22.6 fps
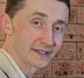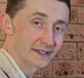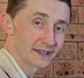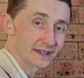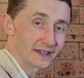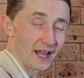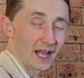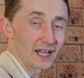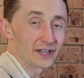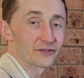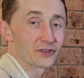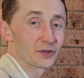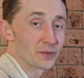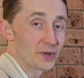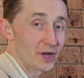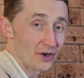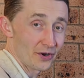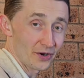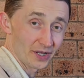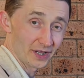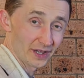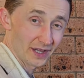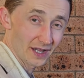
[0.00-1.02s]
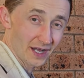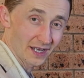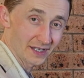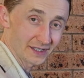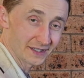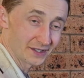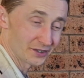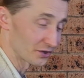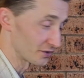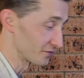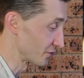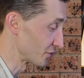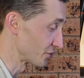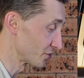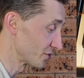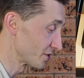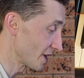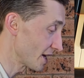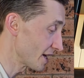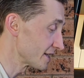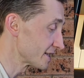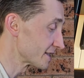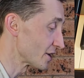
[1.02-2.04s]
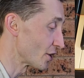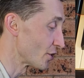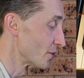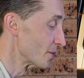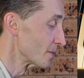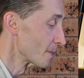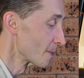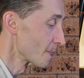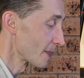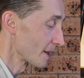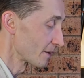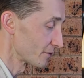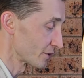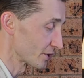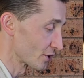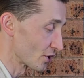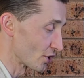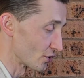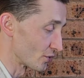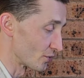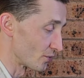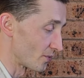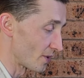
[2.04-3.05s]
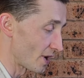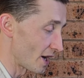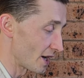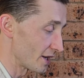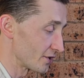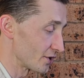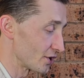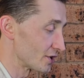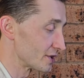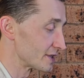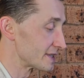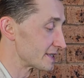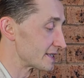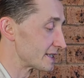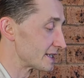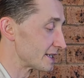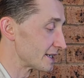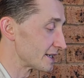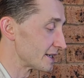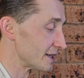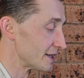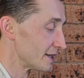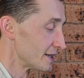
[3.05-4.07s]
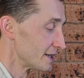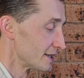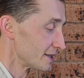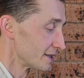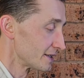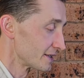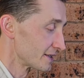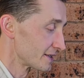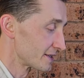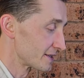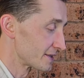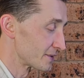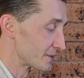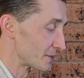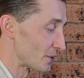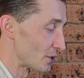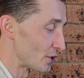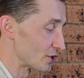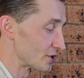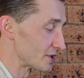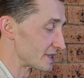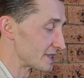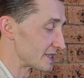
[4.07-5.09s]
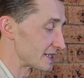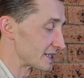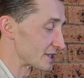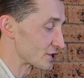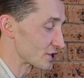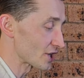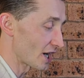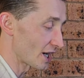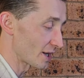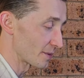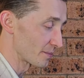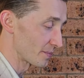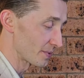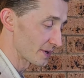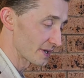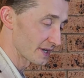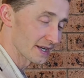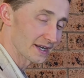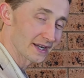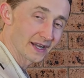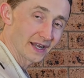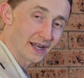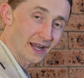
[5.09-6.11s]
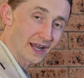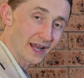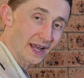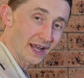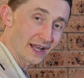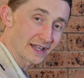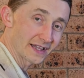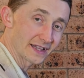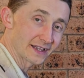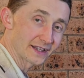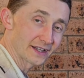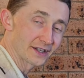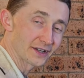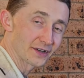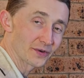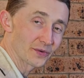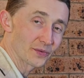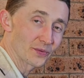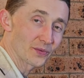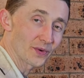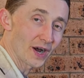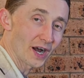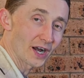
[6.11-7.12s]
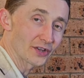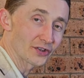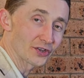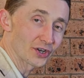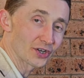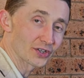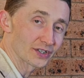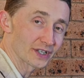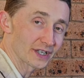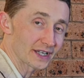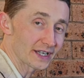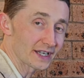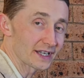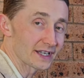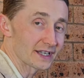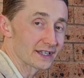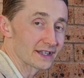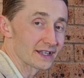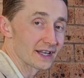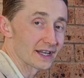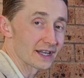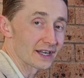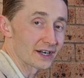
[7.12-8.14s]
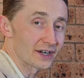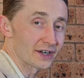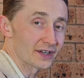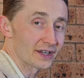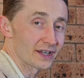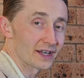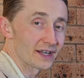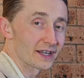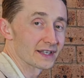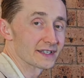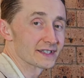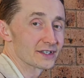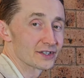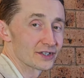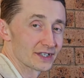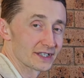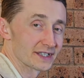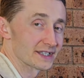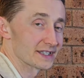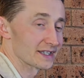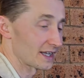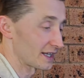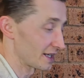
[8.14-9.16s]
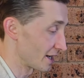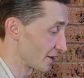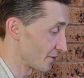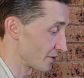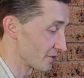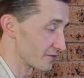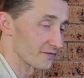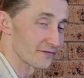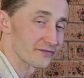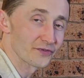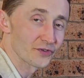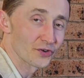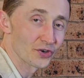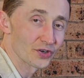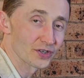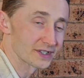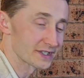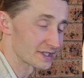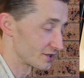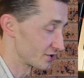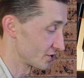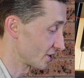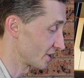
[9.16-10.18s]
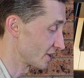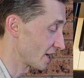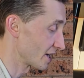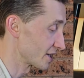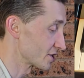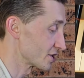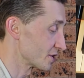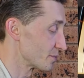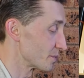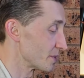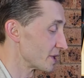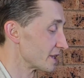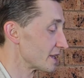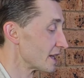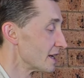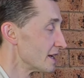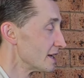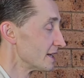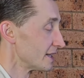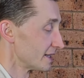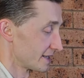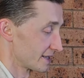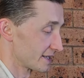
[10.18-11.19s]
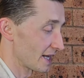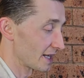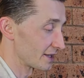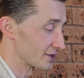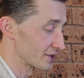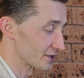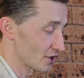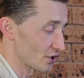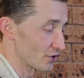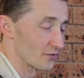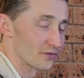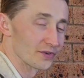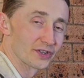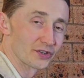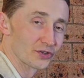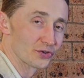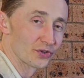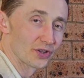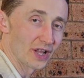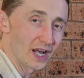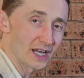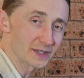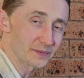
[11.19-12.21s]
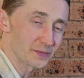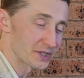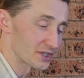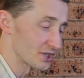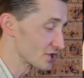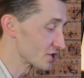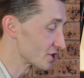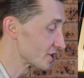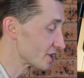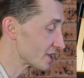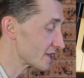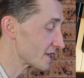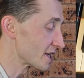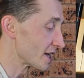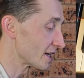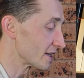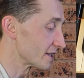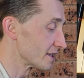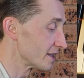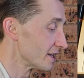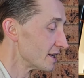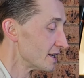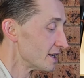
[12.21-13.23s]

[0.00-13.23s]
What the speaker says: That will be our last note for today. So we go 1 on D, 2 on D sharp, and 1 on E there. Okay, so this is like our first introduction bit. Then, so we do last position again